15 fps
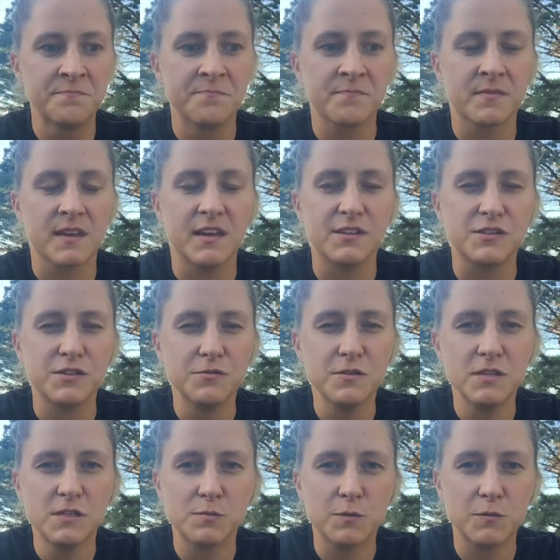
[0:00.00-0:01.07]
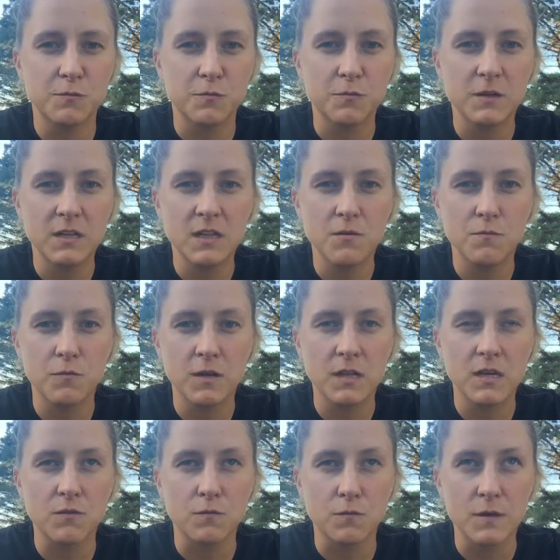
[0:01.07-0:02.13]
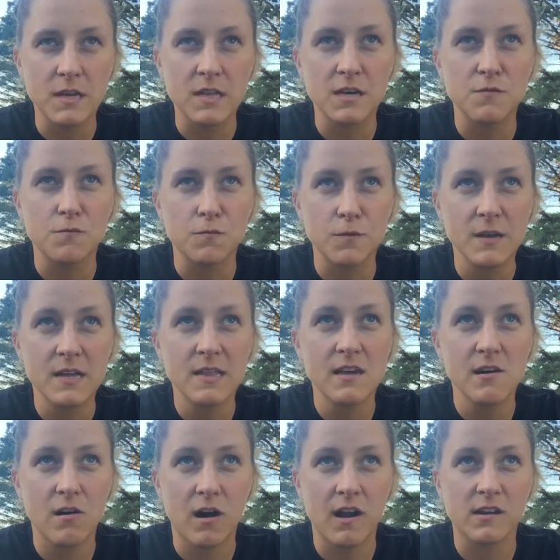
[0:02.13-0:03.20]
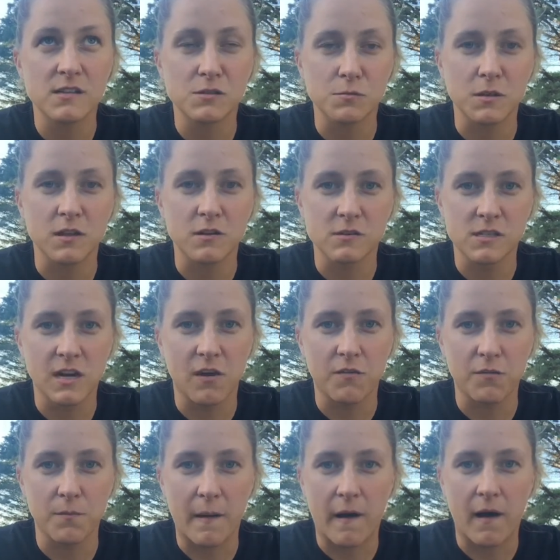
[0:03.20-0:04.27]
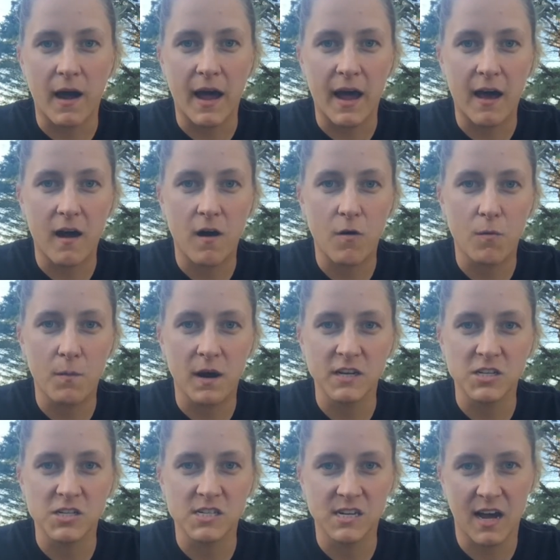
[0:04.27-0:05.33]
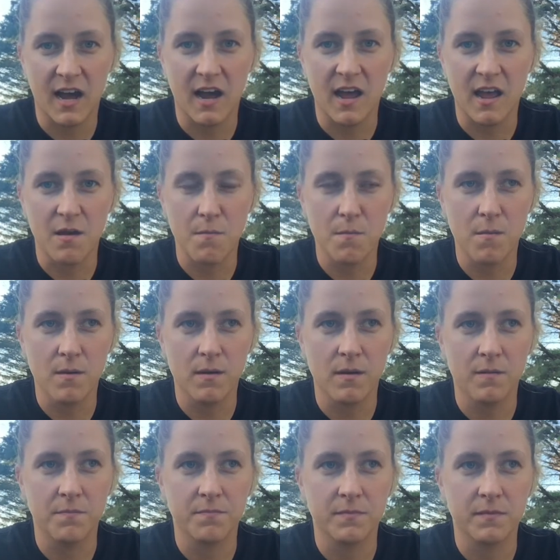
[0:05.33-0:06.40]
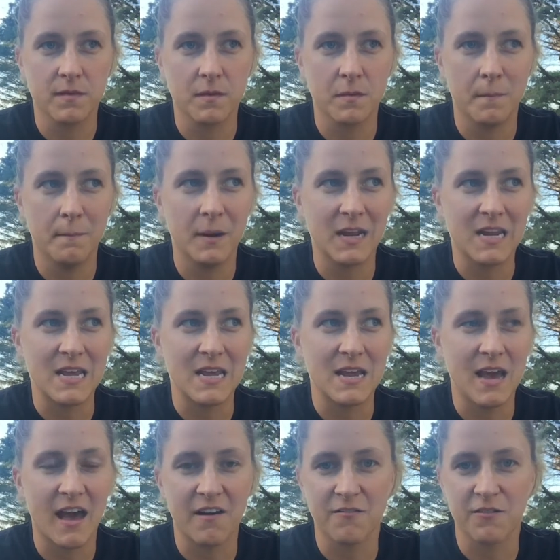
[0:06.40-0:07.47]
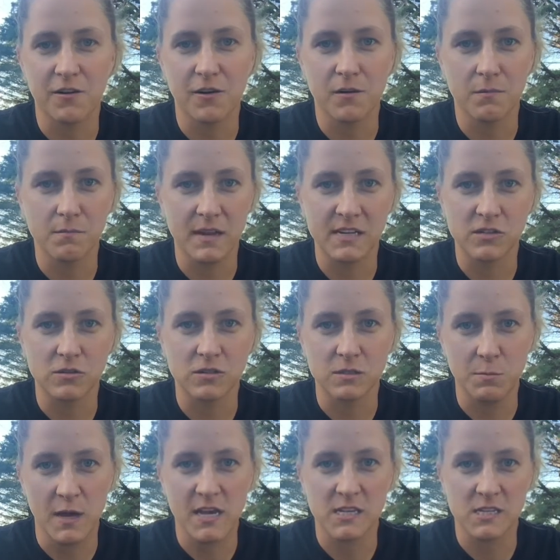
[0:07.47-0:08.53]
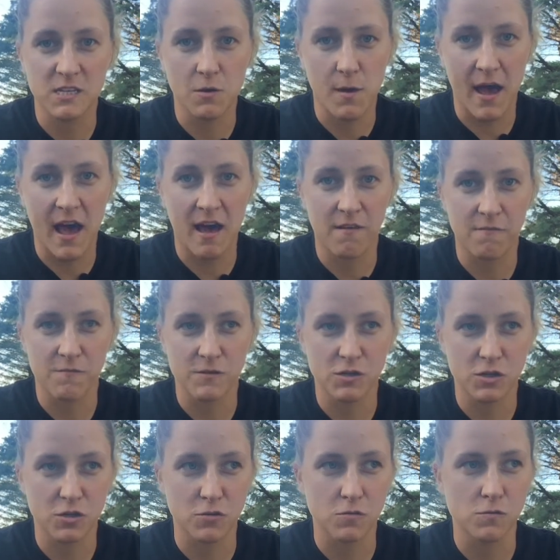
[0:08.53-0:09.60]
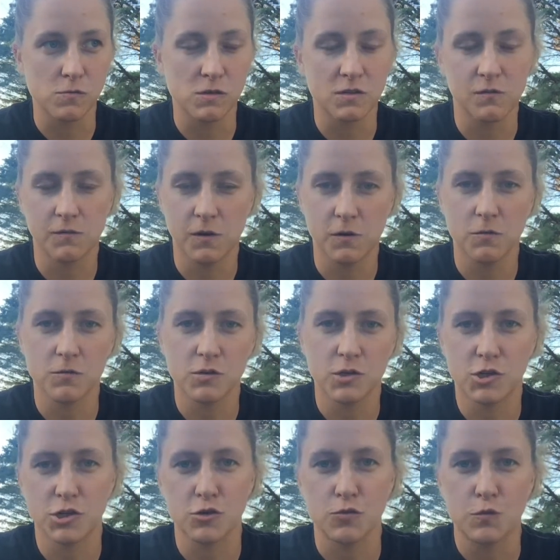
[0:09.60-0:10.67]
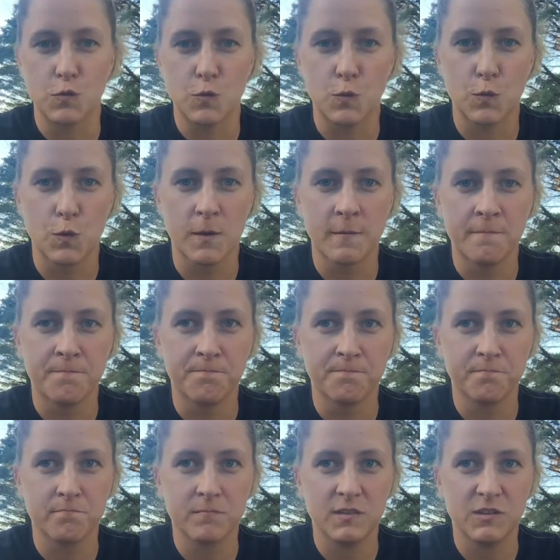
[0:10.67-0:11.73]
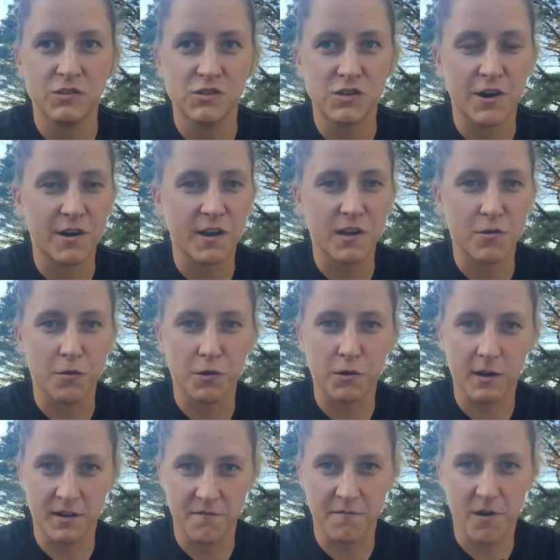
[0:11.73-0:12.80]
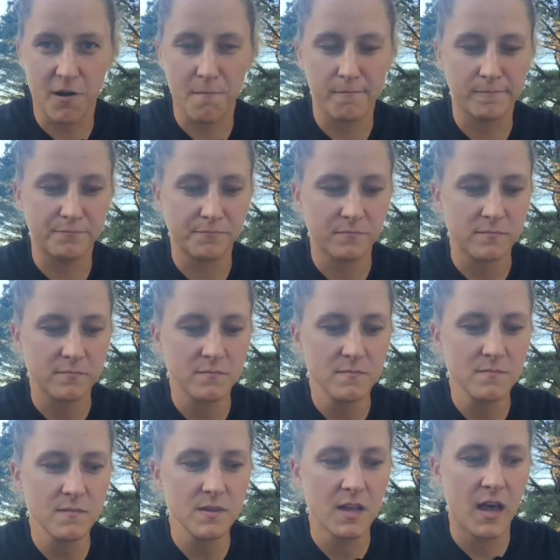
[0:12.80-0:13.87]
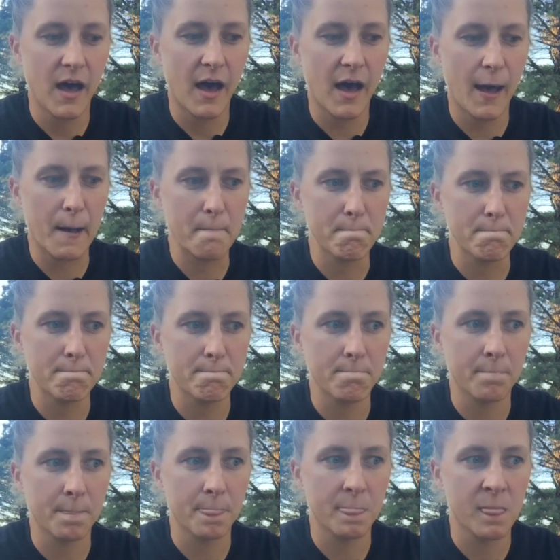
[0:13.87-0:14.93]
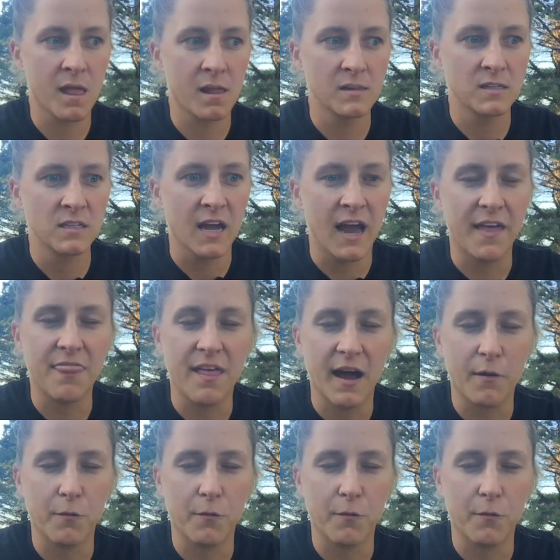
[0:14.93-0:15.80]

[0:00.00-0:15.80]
is you need to be really, really, really, really honest with yourself about how much time, money, effort, mental space you have to devote to starting your cricket farm. And that will